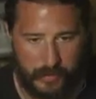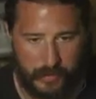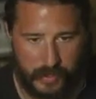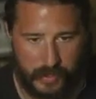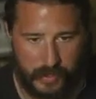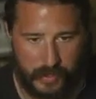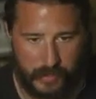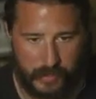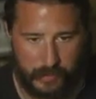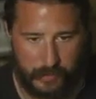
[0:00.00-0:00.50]
They
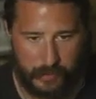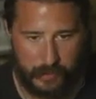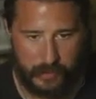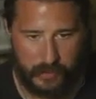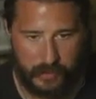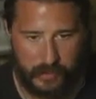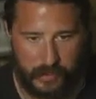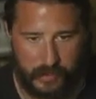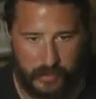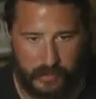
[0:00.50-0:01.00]
just put it
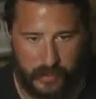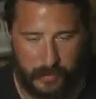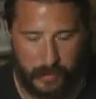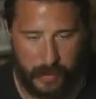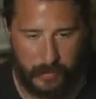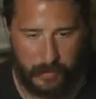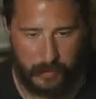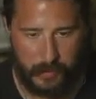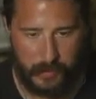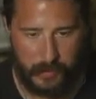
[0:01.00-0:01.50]
there. They
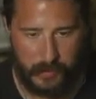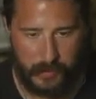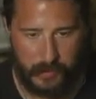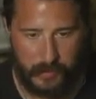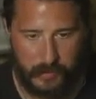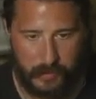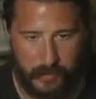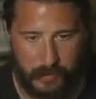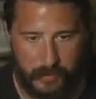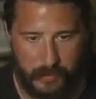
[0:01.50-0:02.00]
might push you
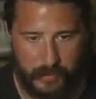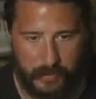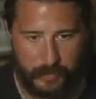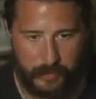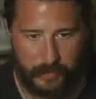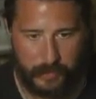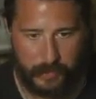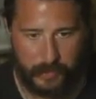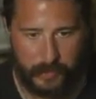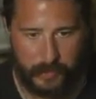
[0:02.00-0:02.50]
maybe if you're
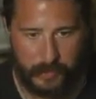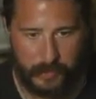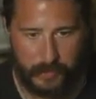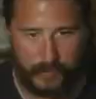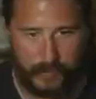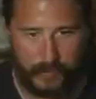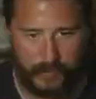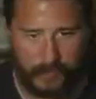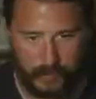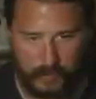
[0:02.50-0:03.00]
good,
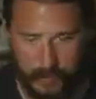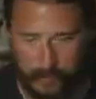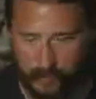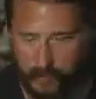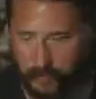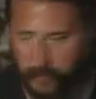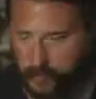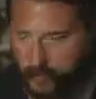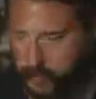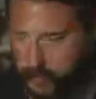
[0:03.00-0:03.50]
you
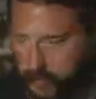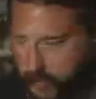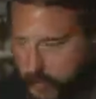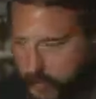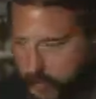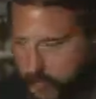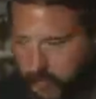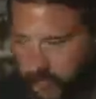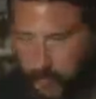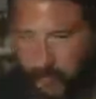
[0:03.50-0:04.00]
know, a, a
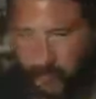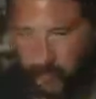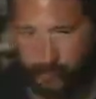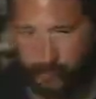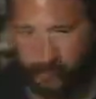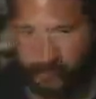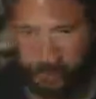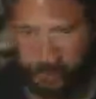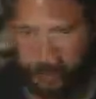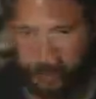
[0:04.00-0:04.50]

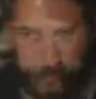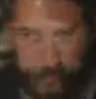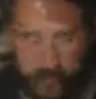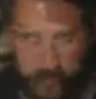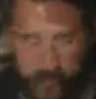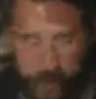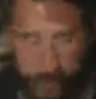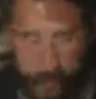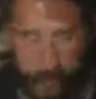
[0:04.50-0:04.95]
consistent